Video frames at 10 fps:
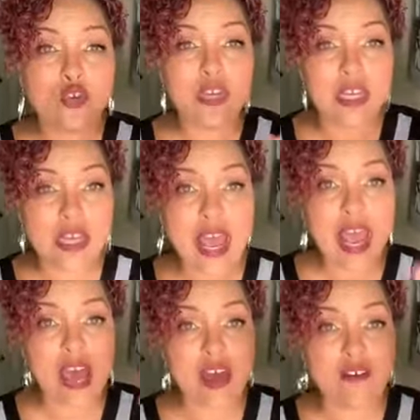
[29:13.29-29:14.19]
You need to
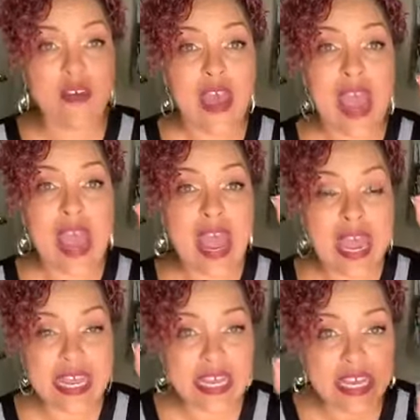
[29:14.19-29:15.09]
have
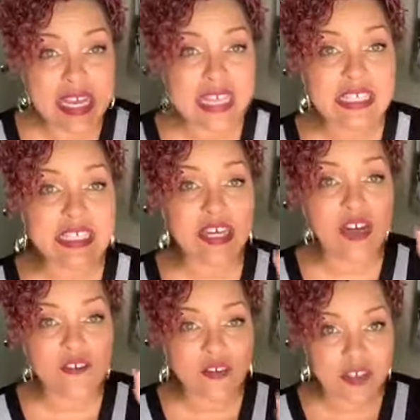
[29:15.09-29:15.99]
a
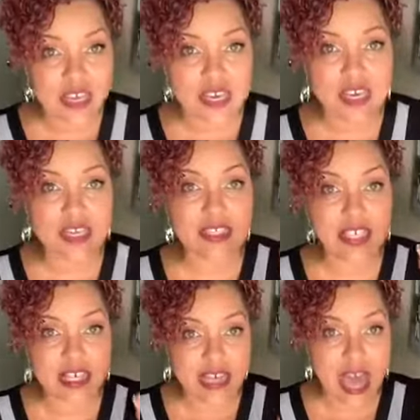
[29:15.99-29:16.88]
list of
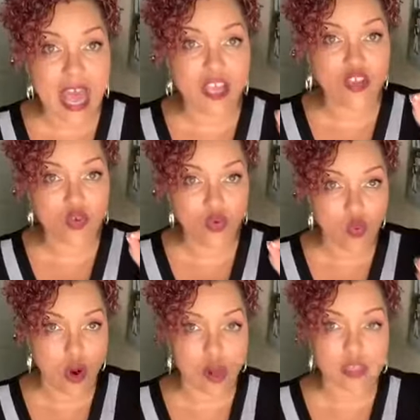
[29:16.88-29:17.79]
things that you
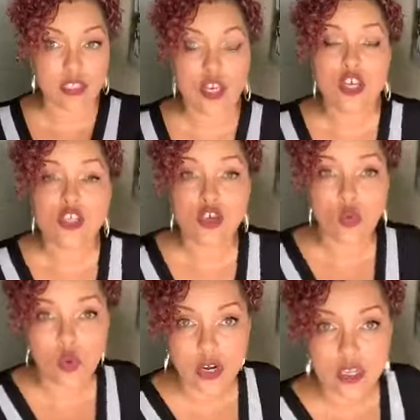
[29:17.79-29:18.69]
want.
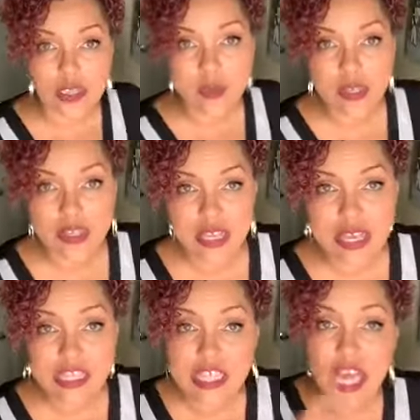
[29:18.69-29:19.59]
So, what are some of the
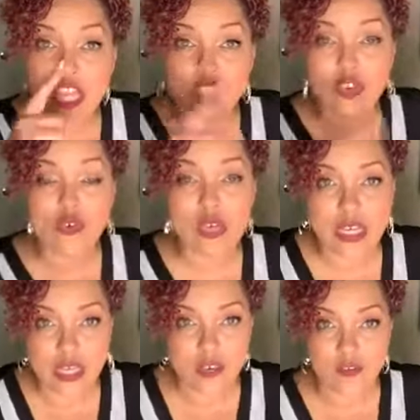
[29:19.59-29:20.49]
things that you
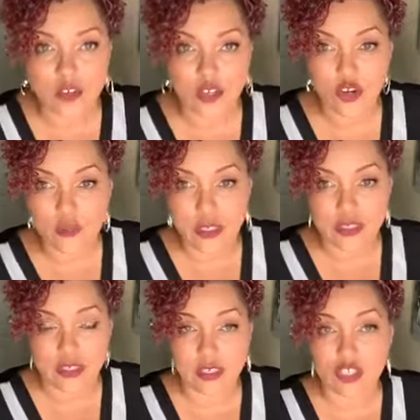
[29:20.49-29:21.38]
need for your
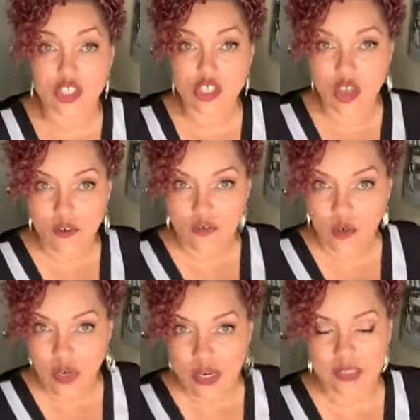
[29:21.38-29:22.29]
business? So,
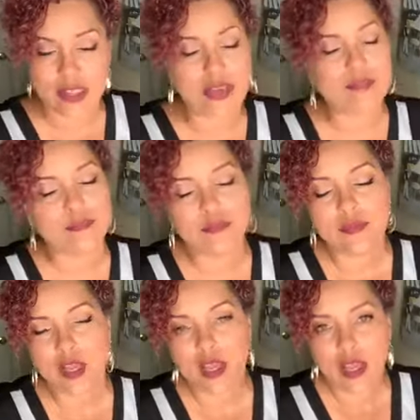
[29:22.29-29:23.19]
for and,
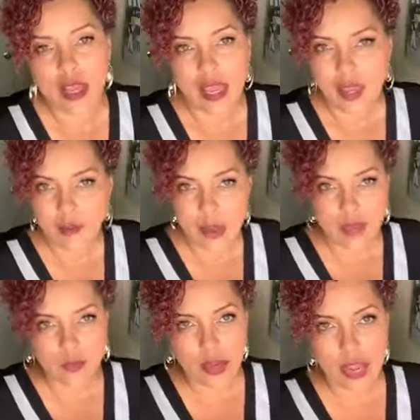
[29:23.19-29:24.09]
and
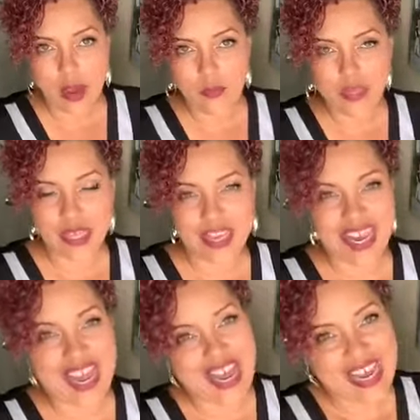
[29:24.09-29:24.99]
by the way, I don't be
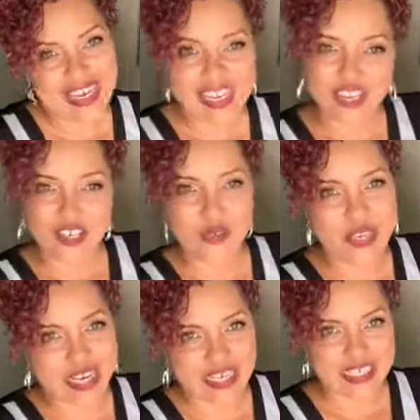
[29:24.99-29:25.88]
like, I need a
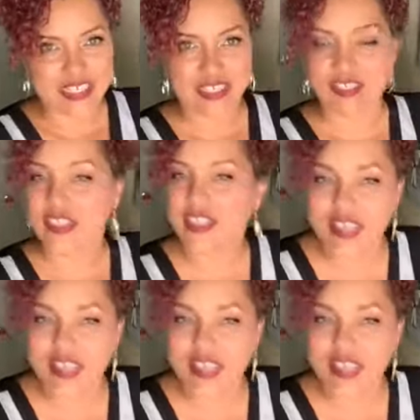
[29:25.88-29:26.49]
new desk.